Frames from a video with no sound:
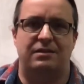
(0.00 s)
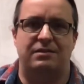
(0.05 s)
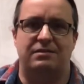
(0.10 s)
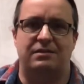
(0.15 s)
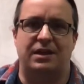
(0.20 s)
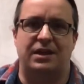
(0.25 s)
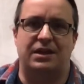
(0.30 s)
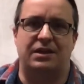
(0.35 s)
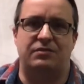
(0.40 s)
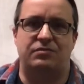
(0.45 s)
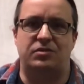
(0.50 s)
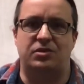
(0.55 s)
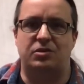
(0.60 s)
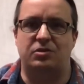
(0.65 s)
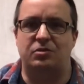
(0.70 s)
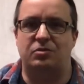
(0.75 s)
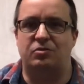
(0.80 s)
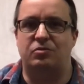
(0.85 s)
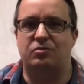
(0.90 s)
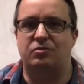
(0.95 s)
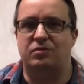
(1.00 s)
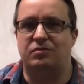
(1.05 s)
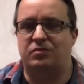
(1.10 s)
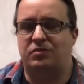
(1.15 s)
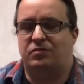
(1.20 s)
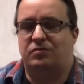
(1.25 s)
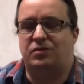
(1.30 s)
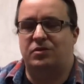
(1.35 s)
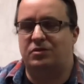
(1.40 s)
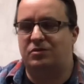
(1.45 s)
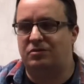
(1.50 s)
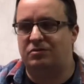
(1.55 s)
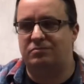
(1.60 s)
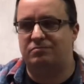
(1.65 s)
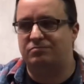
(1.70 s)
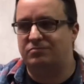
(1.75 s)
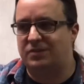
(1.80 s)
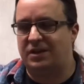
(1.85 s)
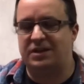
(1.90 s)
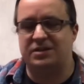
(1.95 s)
Like if you feel
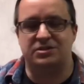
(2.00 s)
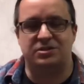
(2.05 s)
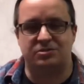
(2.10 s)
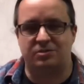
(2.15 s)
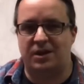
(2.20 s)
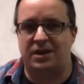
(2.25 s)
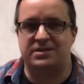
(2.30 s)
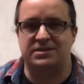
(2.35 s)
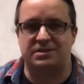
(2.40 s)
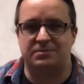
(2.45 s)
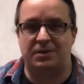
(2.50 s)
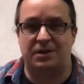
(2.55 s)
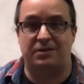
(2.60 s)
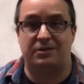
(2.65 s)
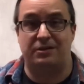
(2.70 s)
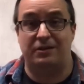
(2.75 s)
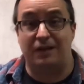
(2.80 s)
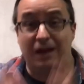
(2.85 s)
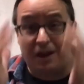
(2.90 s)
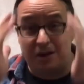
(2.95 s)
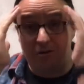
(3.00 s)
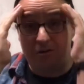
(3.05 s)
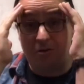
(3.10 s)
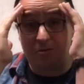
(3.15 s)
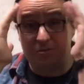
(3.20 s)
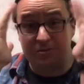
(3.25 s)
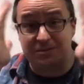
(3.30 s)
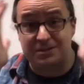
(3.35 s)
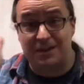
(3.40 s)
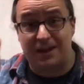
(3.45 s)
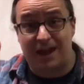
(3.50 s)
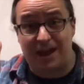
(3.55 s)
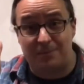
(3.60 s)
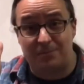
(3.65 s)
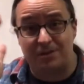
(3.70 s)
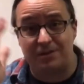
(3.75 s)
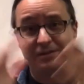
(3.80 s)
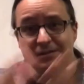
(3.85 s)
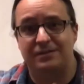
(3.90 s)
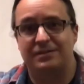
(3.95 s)
like stressed about like I don't know what's gonna happen,
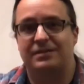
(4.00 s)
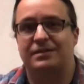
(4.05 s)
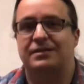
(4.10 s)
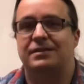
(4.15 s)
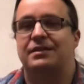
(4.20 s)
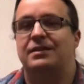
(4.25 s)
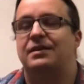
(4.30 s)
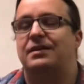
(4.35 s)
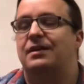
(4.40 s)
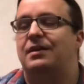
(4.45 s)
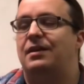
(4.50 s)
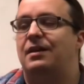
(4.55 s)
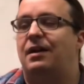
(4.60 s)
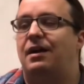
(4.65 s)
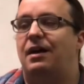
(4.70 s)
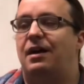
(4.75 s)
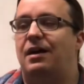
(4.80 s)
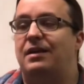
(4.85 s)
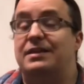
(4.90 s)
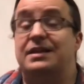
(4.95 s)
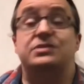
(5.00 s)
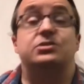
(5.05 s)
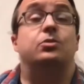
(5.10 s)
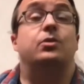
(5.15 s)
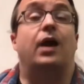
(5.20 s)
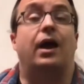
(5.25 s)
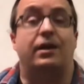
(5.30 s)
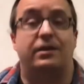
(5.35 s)
that's okay.